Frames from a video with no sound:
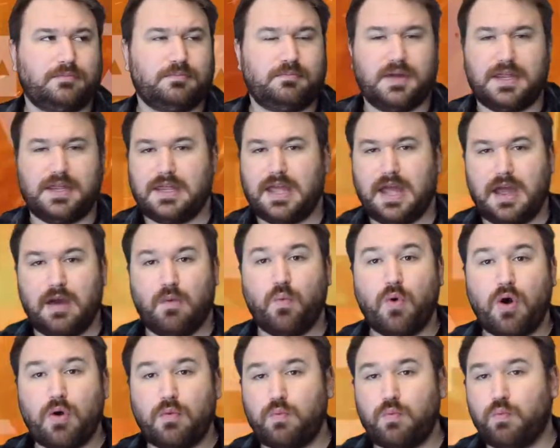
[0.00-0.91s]
But yeah,
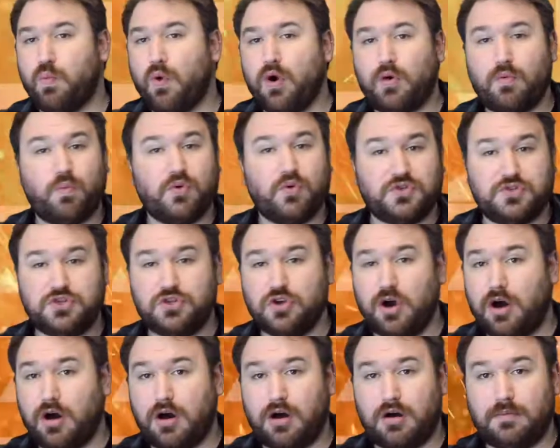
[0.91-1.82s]
what was
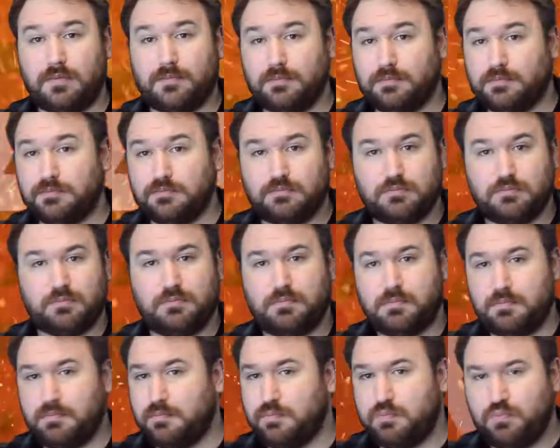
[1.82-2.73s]

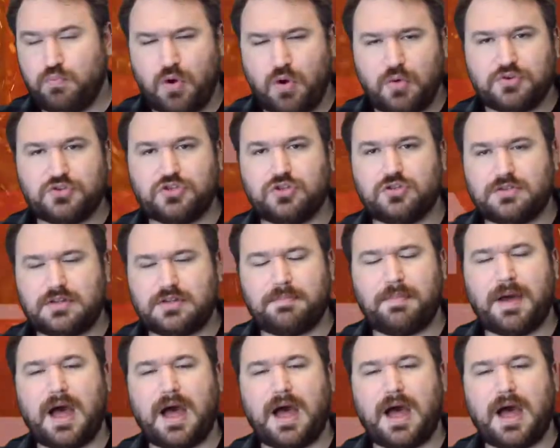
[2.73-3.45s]
the